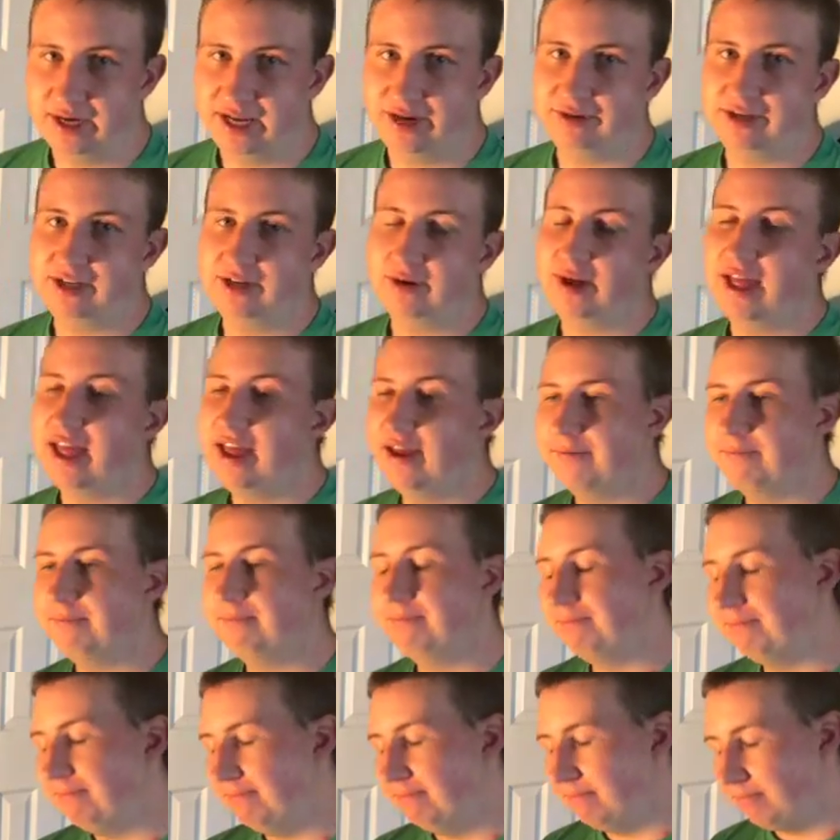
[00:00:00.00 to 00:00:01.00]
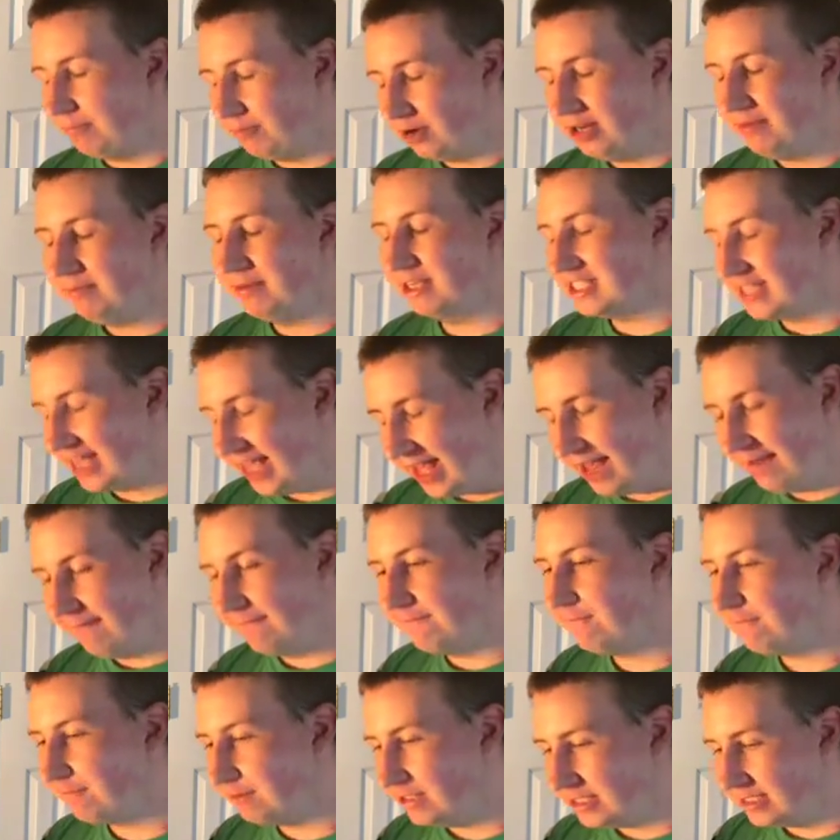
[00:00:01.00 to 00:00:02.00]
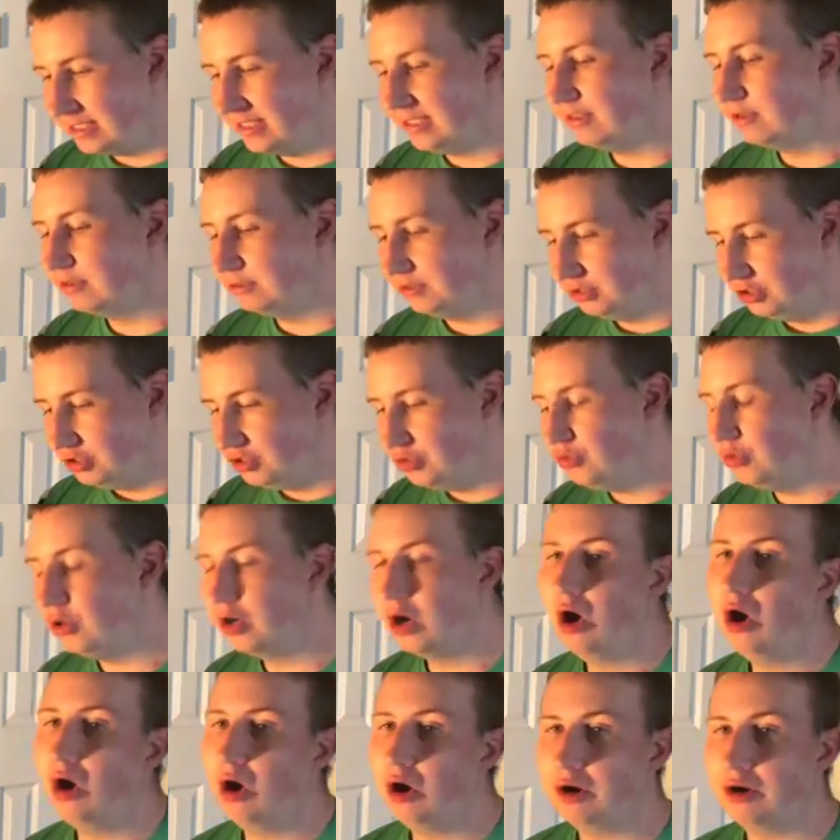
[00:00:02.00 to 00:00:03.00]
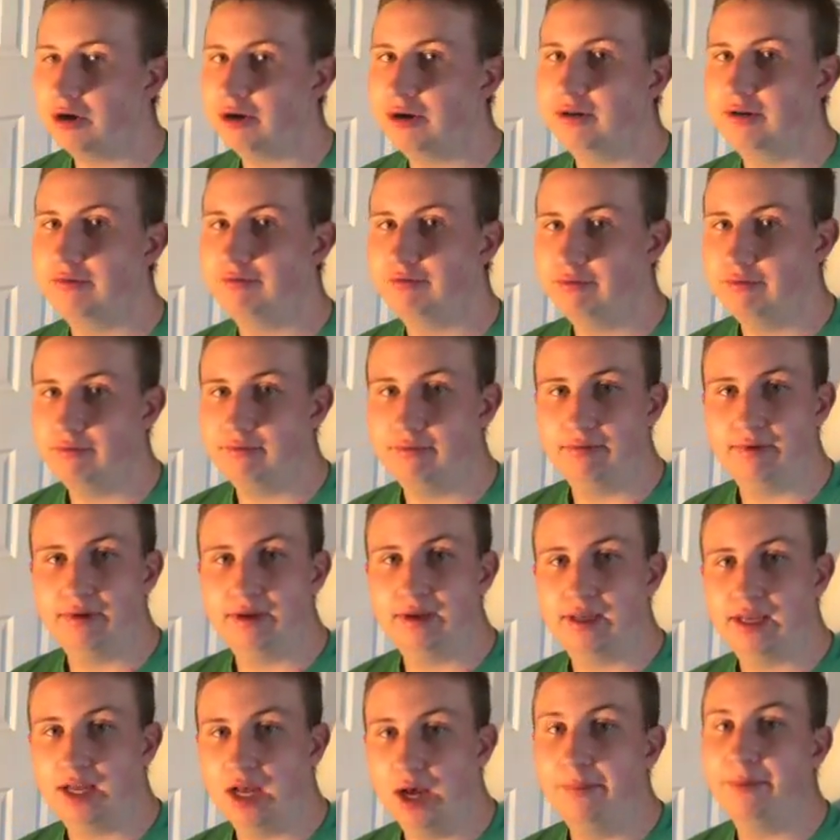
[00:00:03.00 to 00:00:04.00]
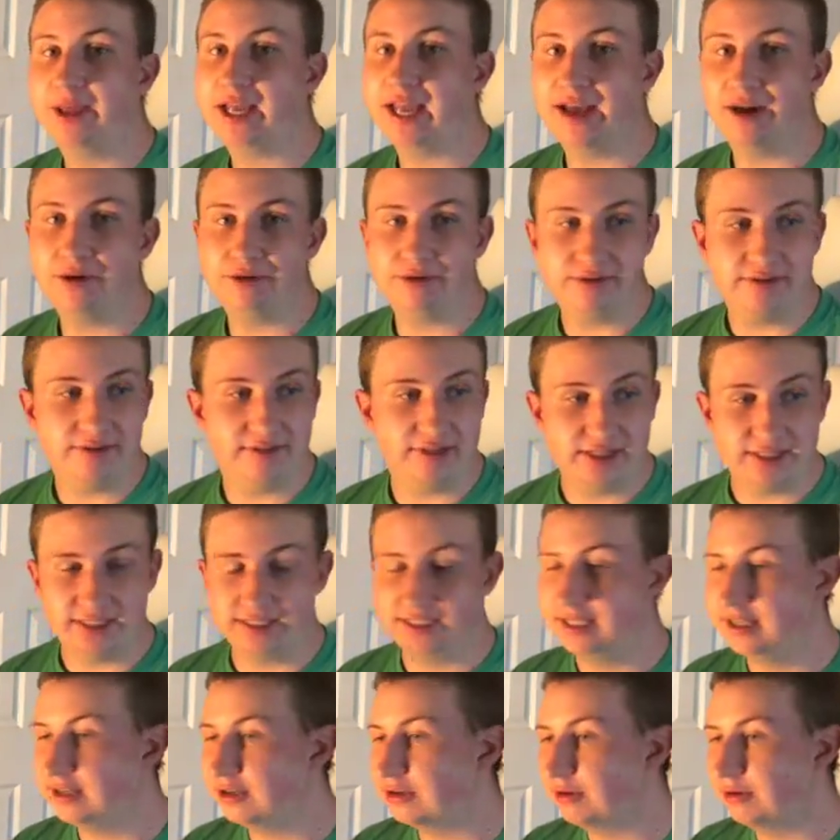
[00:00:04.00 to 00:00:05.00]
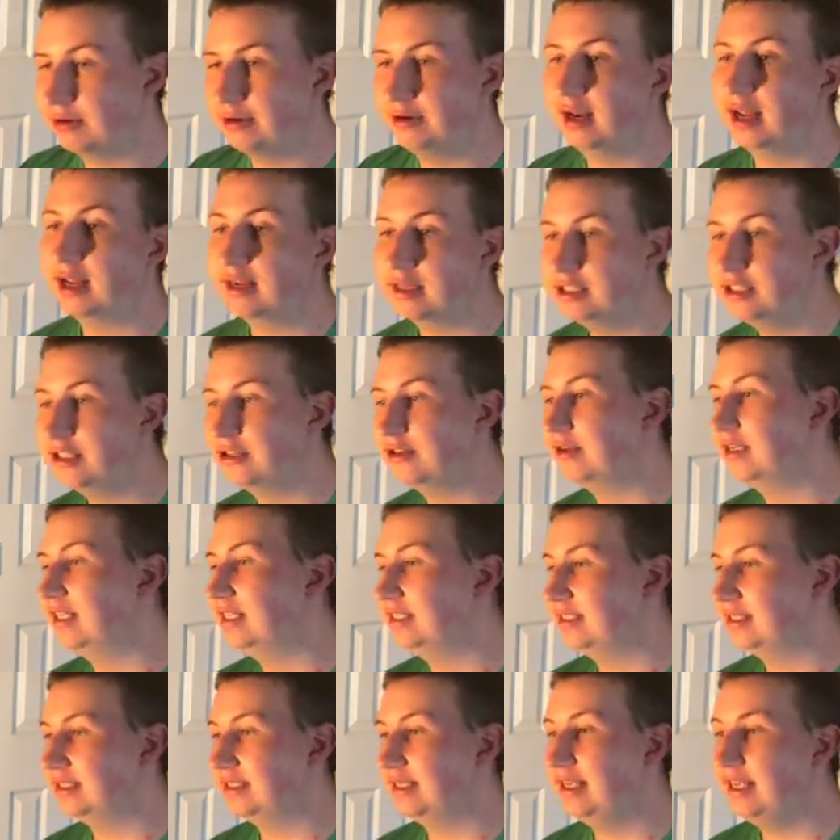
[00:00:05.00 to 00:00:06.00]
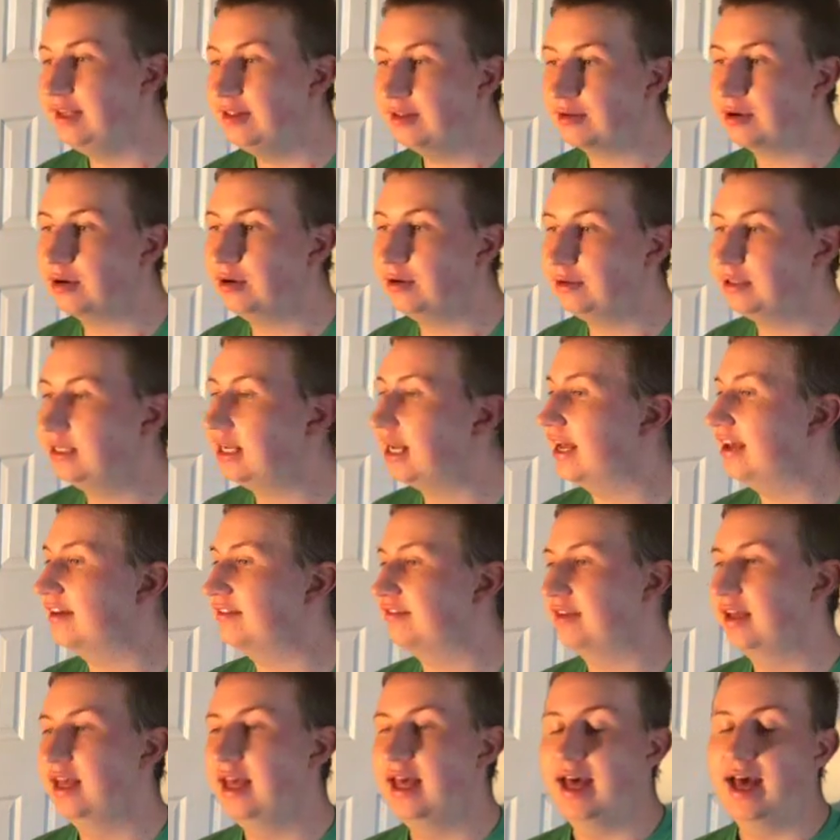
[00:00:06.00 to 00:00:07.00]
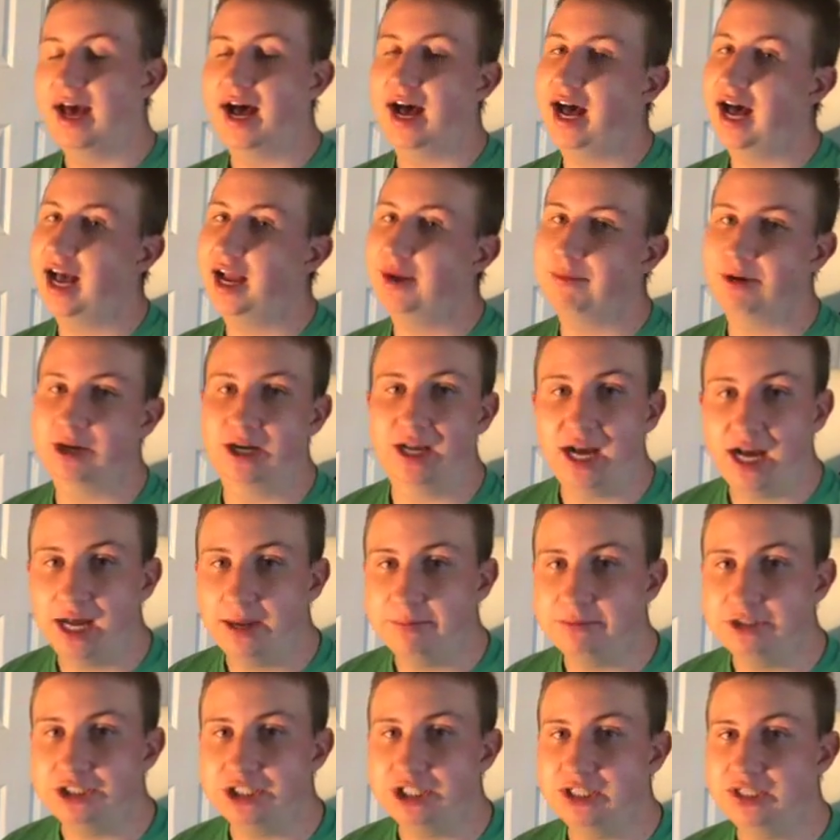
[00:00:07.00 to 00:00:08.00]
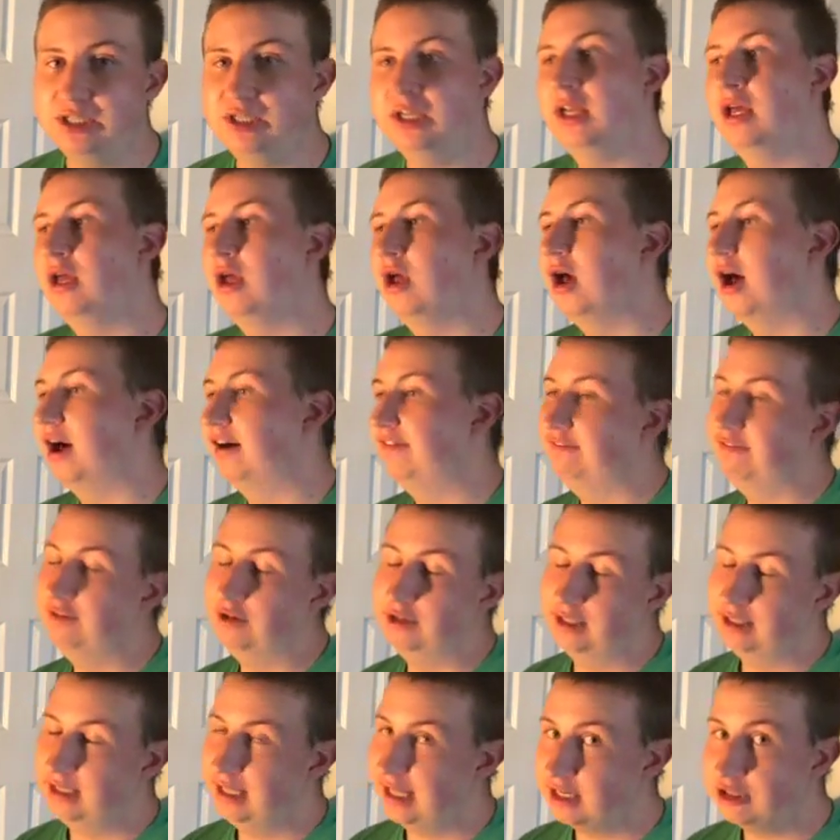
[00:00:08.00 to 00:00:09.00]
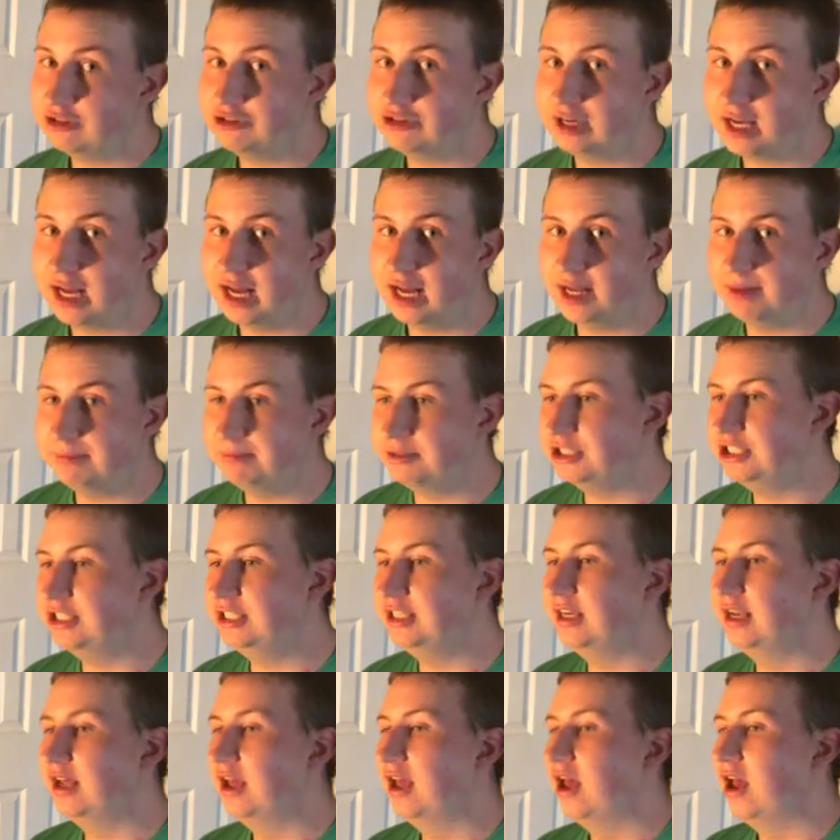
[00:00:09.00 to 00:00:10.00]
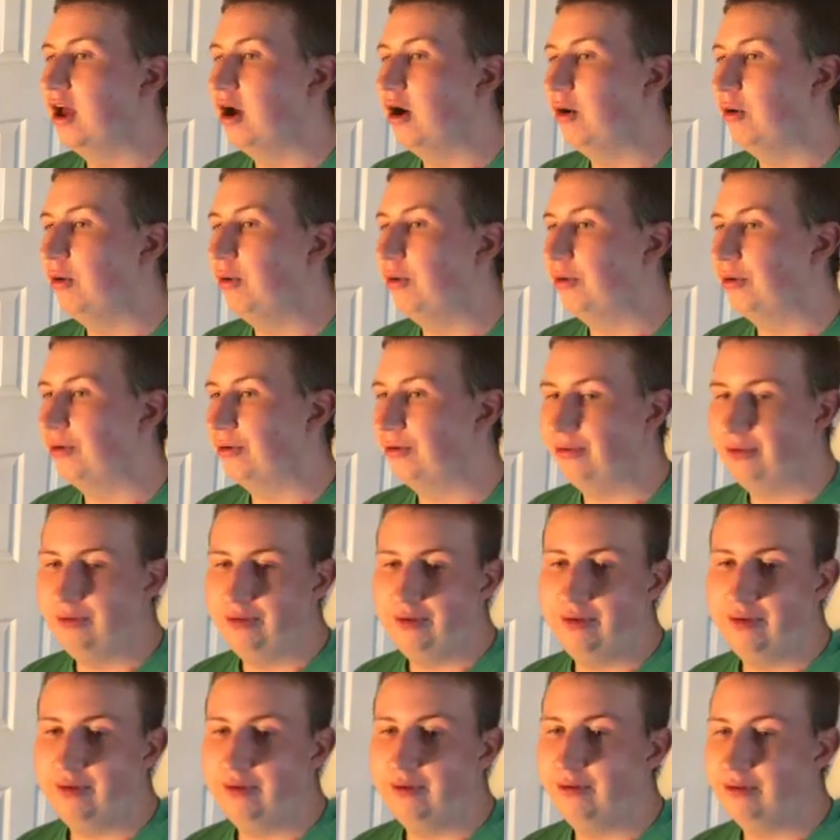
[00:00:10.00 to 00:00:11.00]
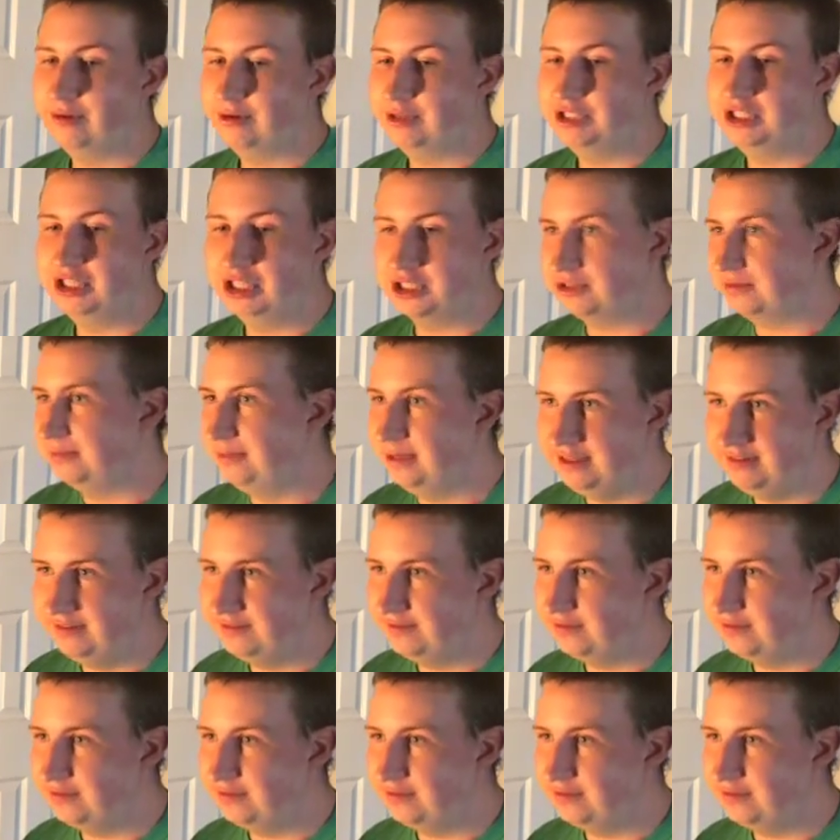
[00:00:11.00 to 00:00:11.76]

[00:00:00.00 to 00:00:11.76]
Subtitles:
You know, pretty much every single new car coming out this year or next year is either going to have a hybrid option, a full electric option, or just be full